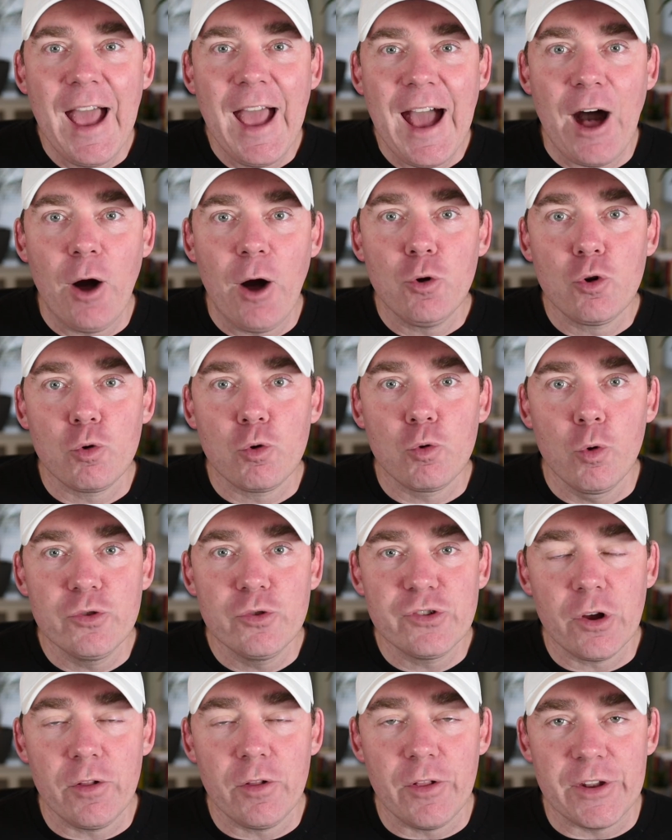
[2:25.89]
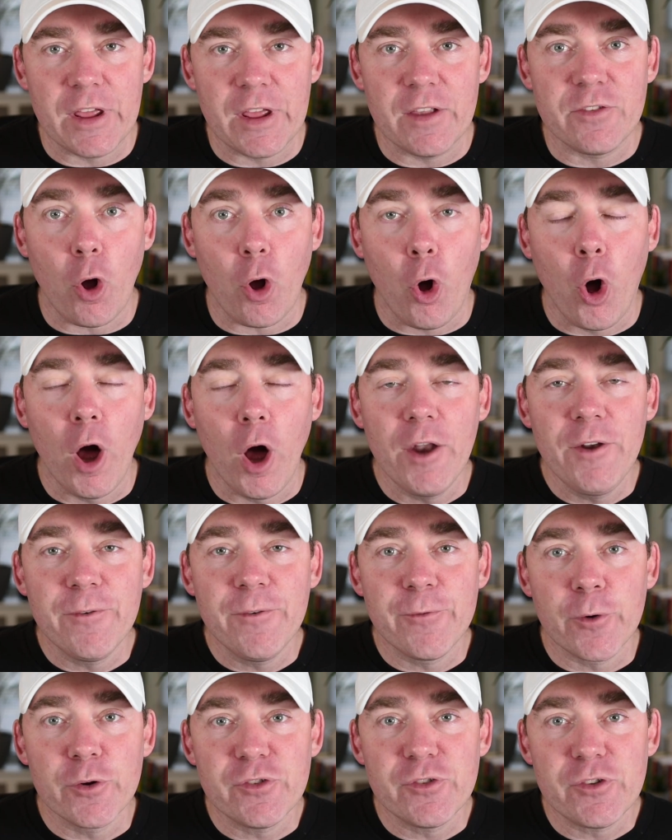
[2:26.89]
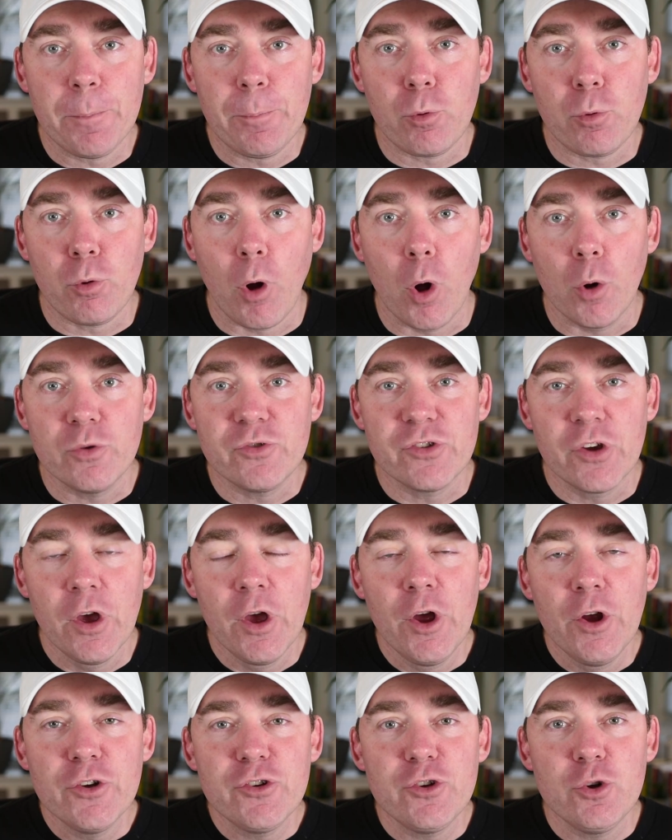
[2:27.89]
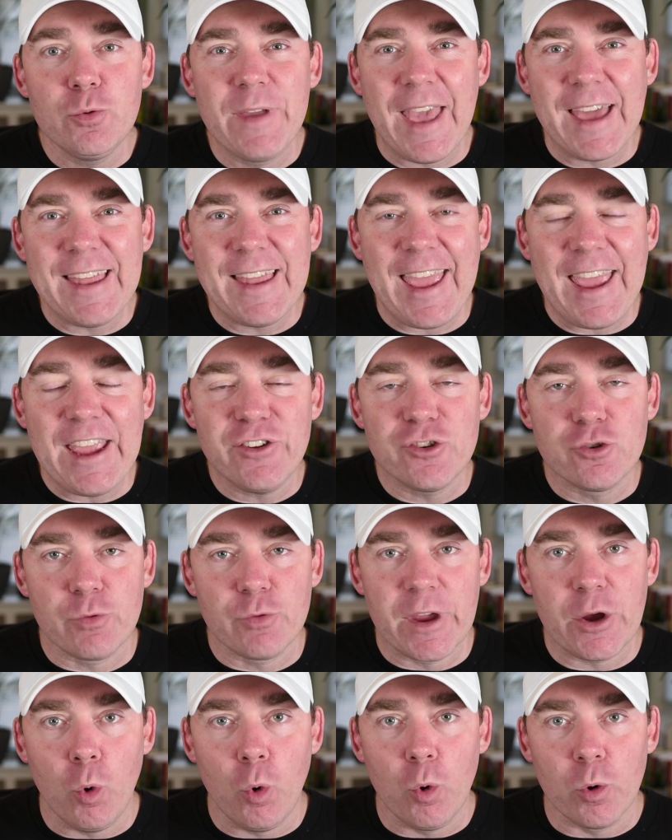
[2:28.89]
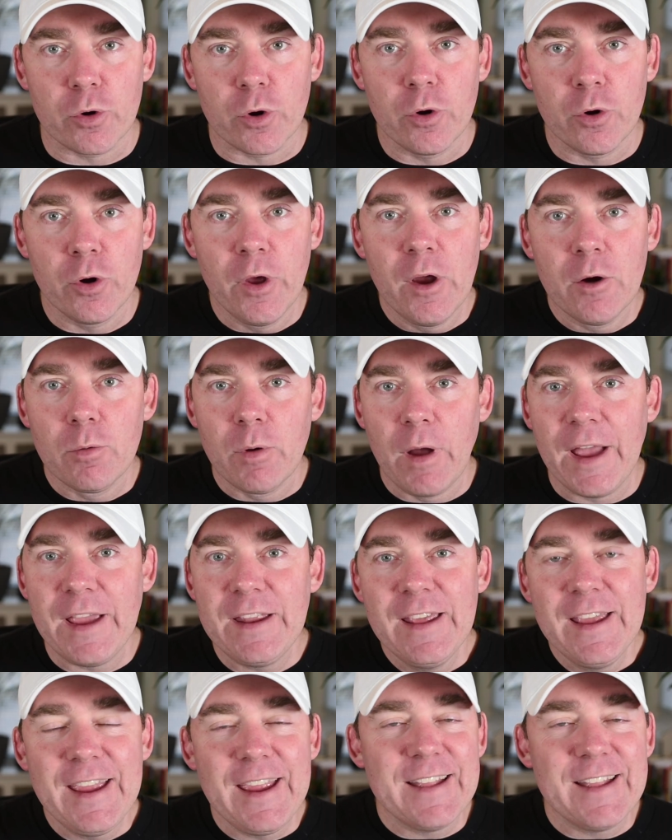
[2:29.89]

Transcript: how crucial it is on first approach to get a drink order, right?